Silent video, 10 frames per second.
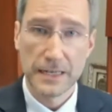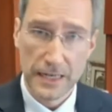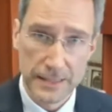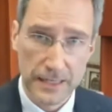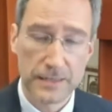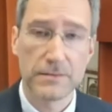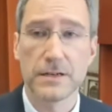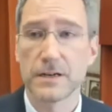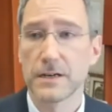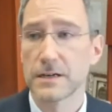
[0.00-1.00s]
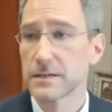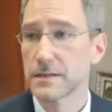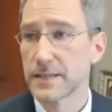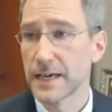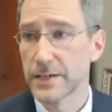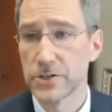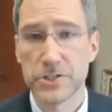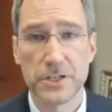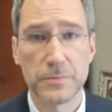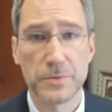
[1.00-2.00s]
And then that
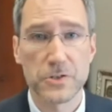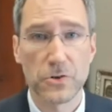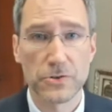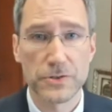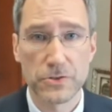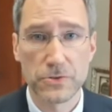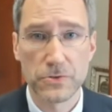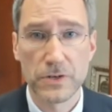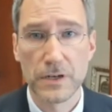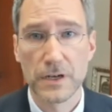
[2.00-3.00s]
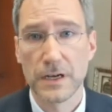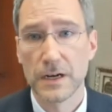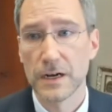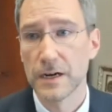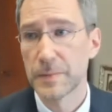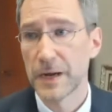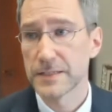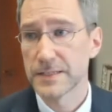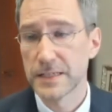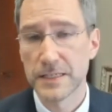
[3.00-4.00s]
energy could be sold to
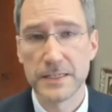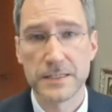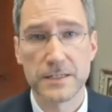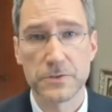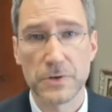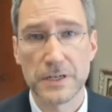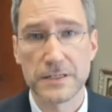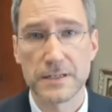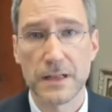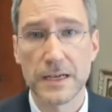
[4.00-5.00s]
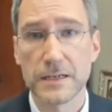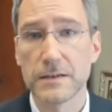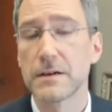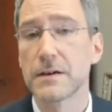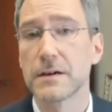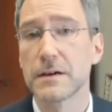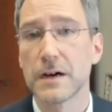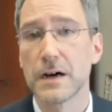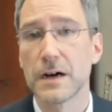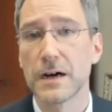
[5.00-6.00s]
Palestinians and Israelis alike
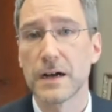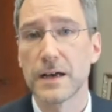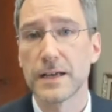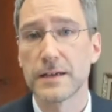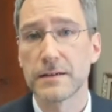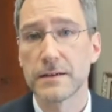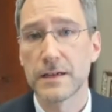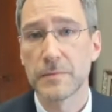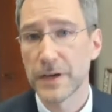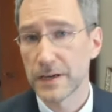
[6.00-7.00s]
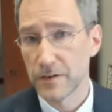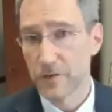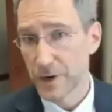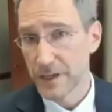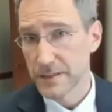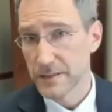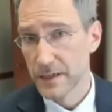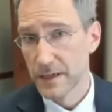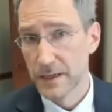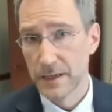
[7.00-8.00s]
at a competitive price.
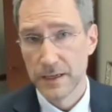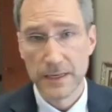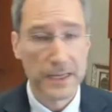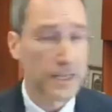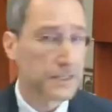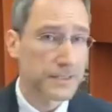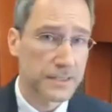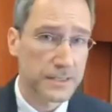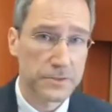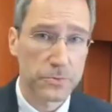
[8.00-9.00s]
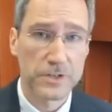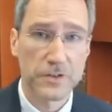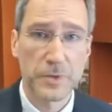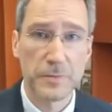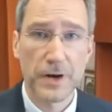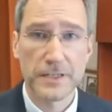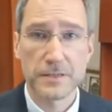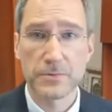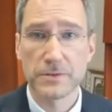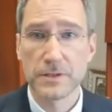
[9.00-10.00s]
And again, these things wouldn't have been
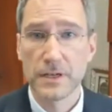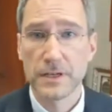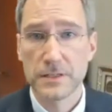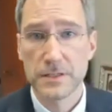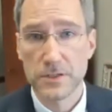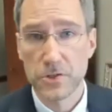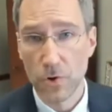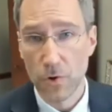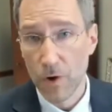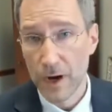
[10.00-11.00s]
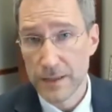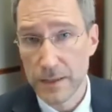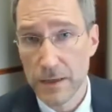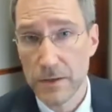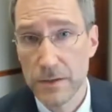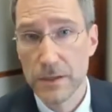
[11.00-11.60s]
possible just a short while ago.